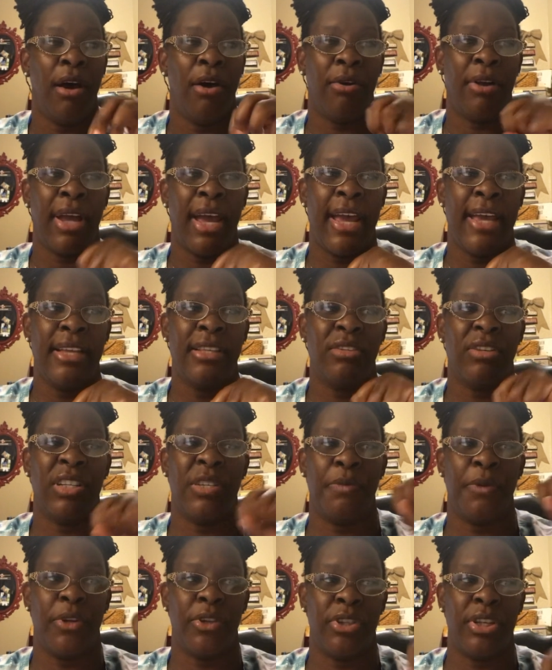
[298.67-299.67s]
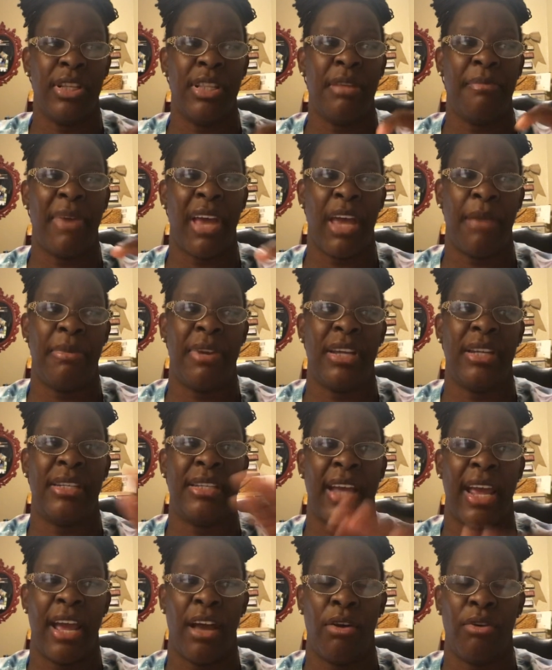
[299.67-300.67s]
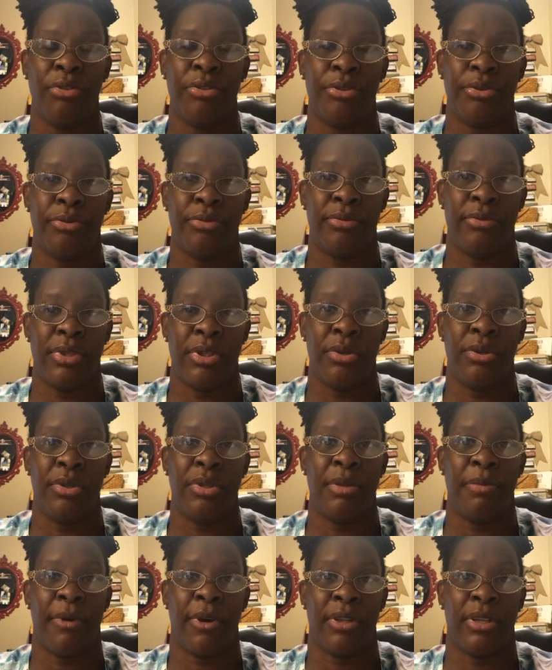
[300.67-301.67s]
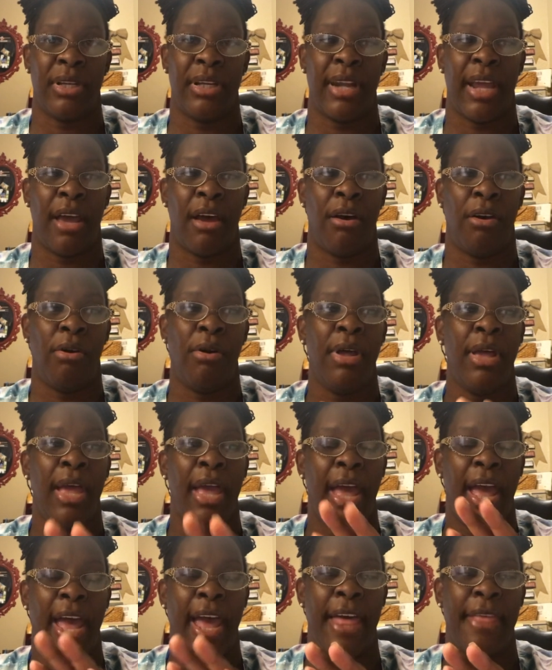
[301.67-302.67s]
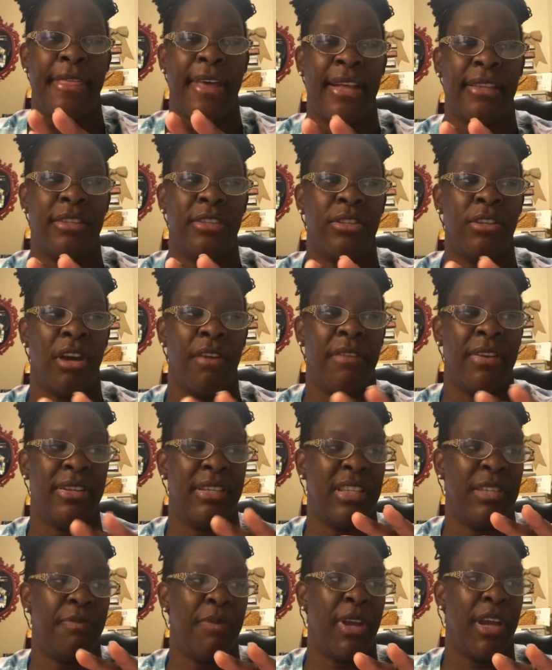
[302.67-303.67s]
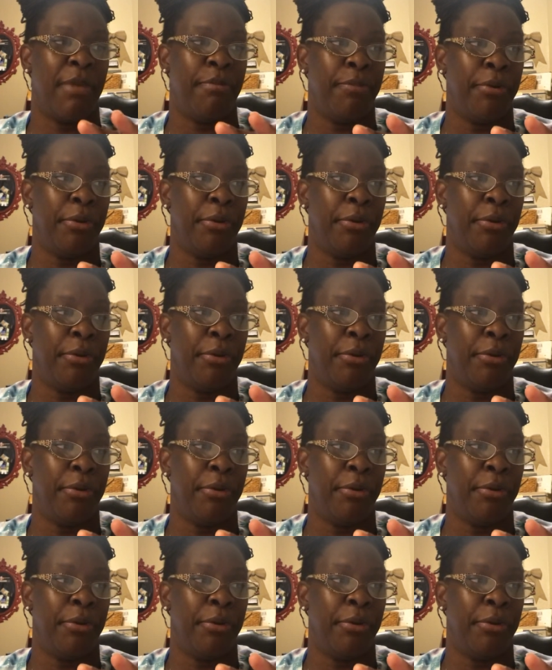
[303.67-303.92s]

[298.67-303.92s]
Okay, so it's pushing the baby down to the birth canal and that cervix is being